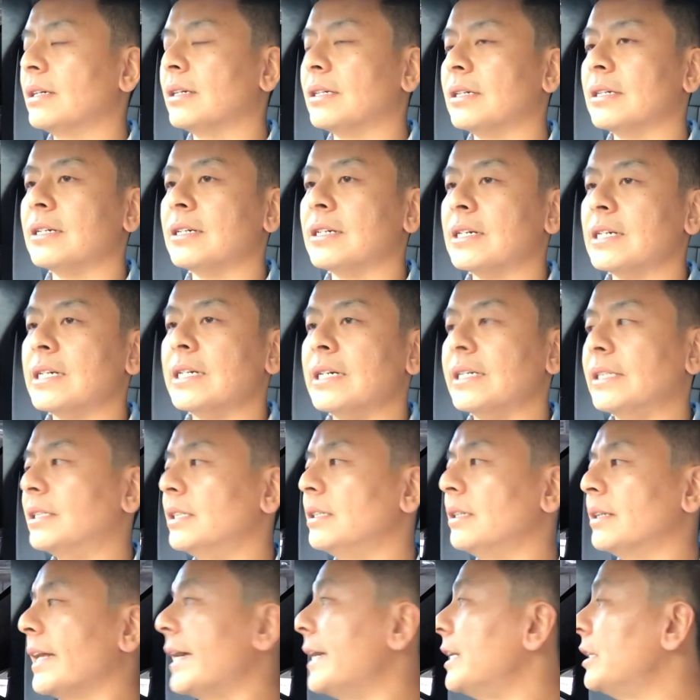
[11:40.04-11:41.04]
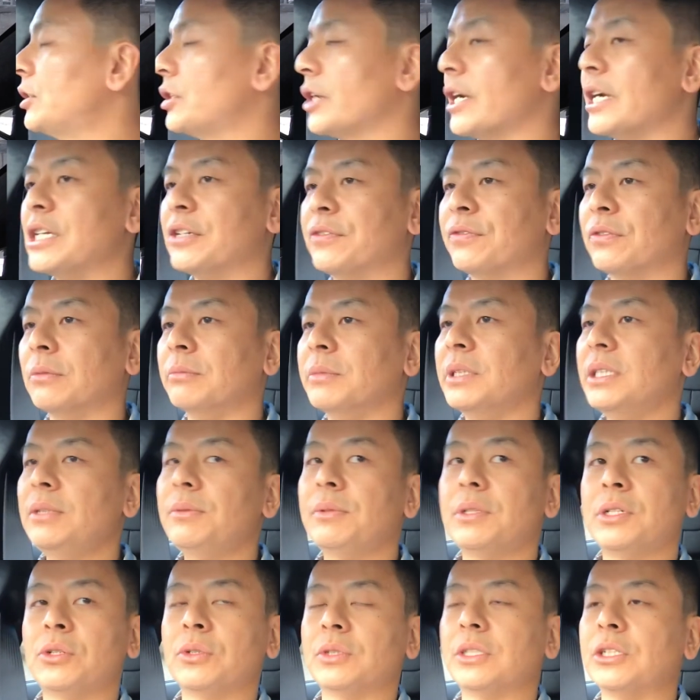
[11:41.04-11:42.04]
It didn't lane change for me,
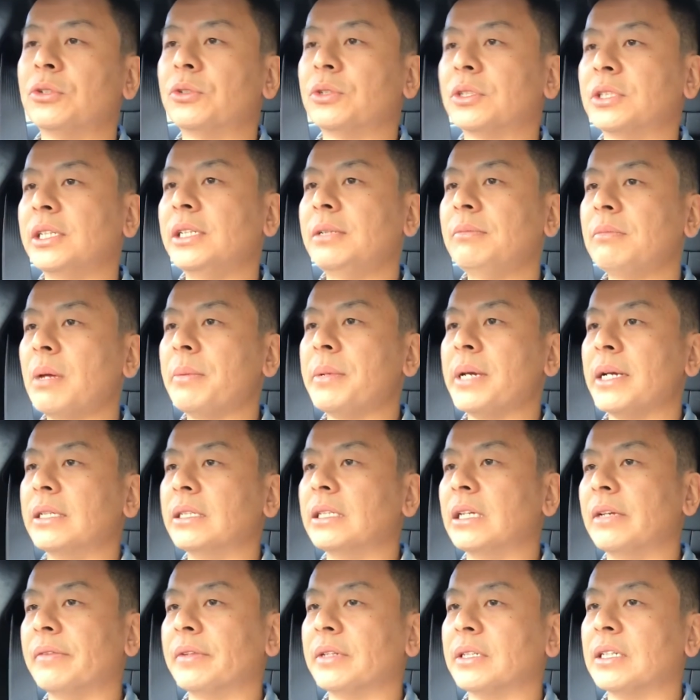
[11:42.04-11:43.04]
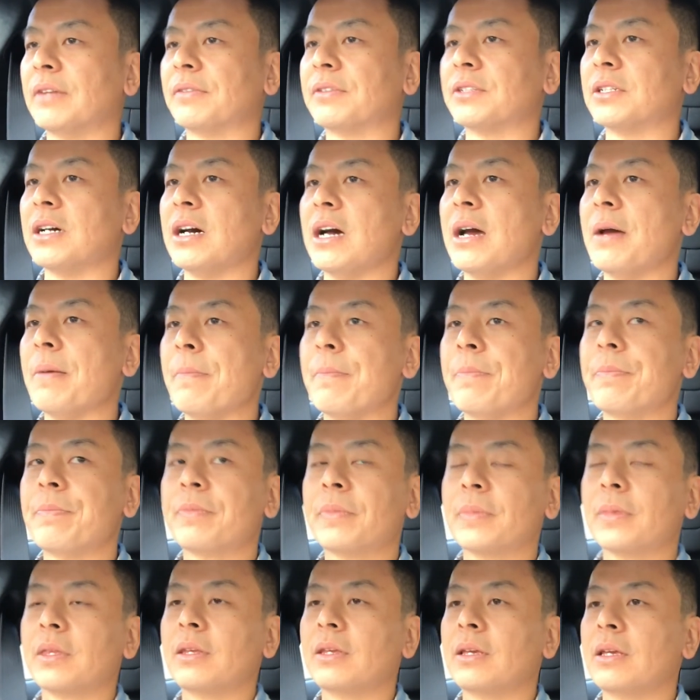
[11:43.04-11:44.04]
which was interesting. Maybe I didn't give it enough time.
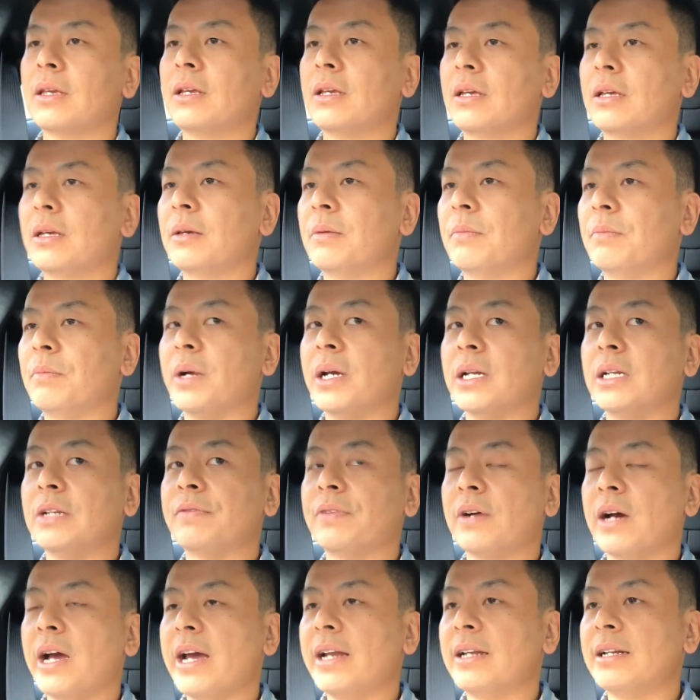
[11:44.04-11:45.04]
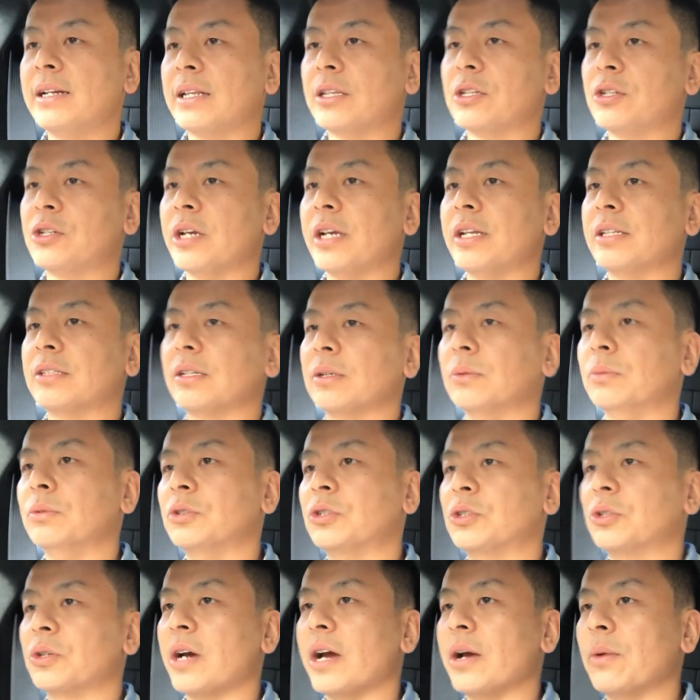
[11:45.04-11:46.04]
But if I had another chance, I would
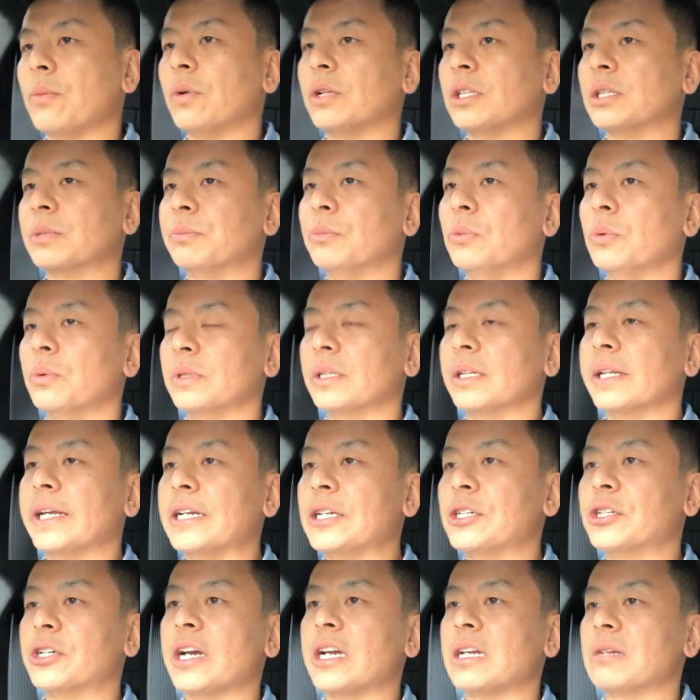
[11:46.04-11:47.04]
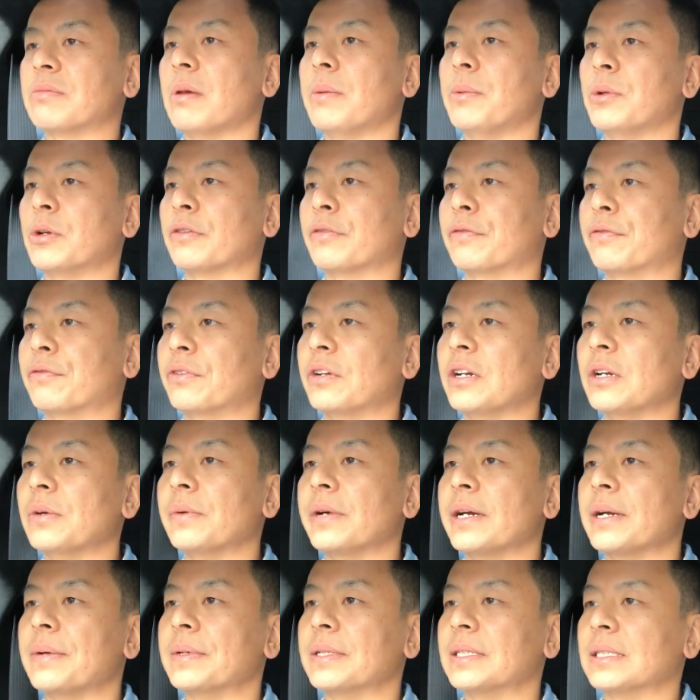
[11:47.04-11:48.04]
try it once more with the lane change, maybe on a
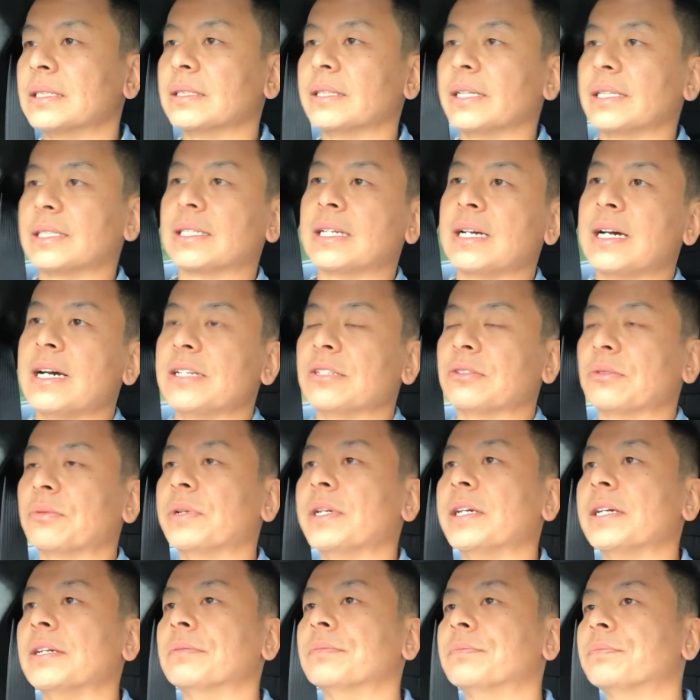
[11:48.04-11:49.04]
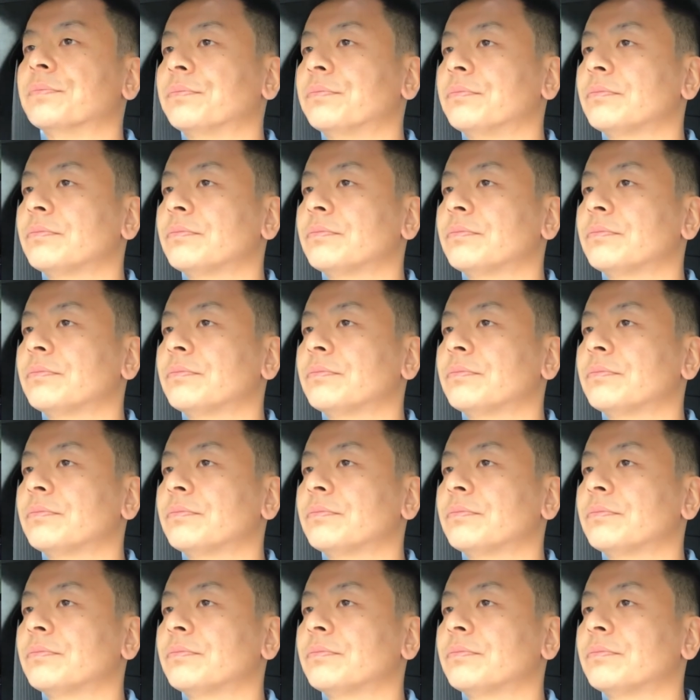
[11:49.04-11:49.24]
freeway when there's less cars around.